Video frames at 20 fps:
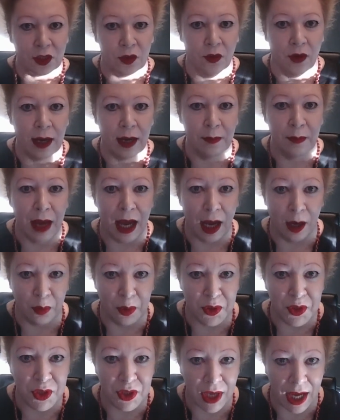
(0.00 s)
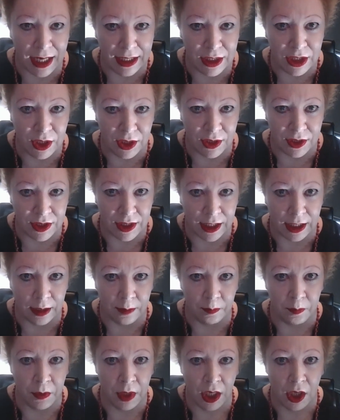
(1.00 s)
Grandma would say to your
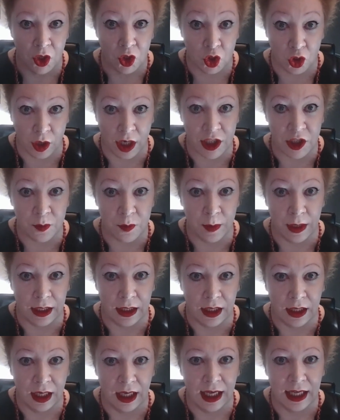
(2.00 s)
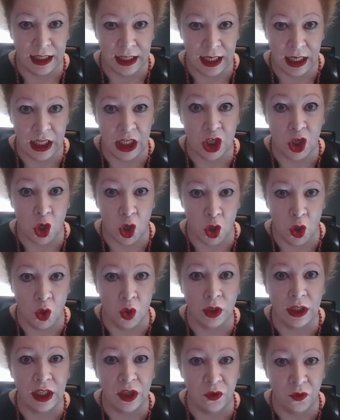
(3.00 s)
team, trust me, getting
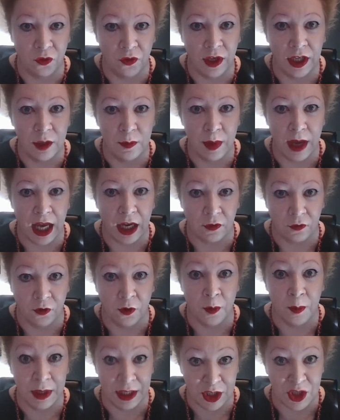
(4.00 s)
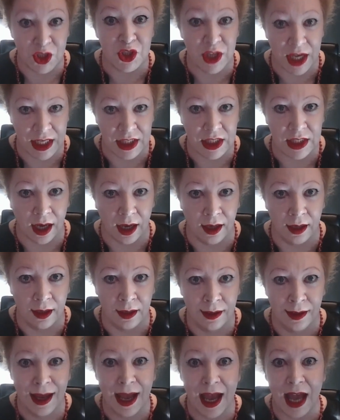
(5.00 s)
early feedback from an assessor
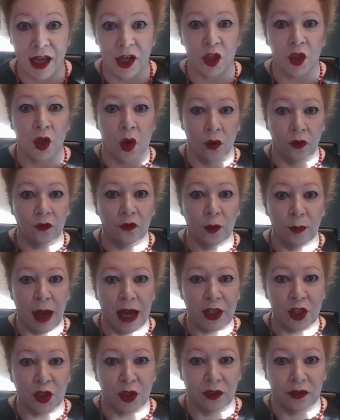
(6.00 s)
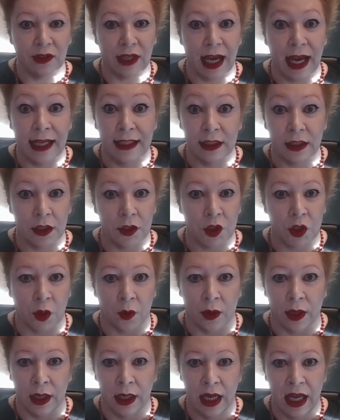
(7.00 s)
at a confirmation of
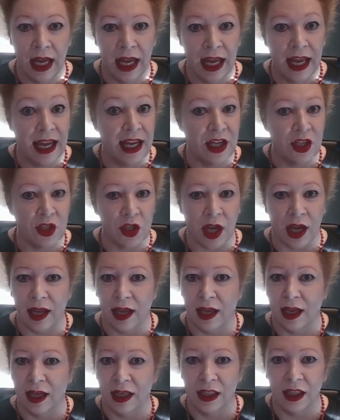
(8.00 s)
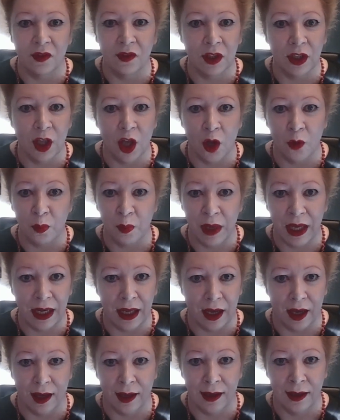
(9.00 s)
candidature is a hell of a lot
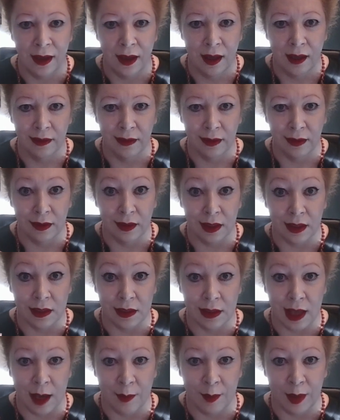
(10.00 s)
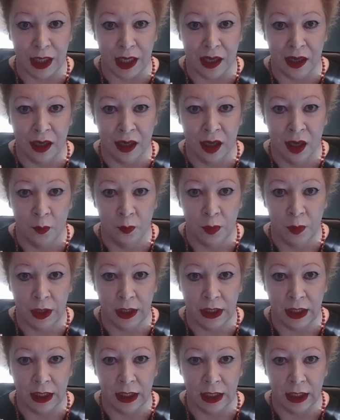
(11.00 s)
better than an examiner
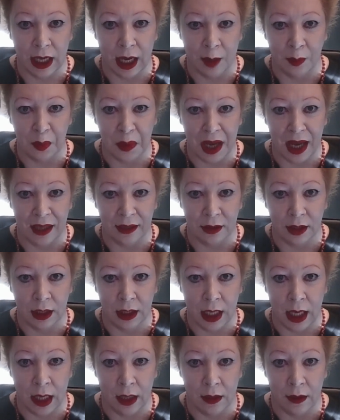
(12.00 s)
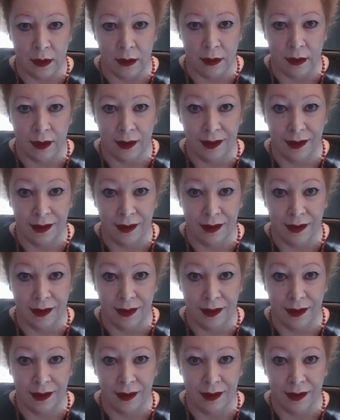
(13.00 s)
picking it up at the end.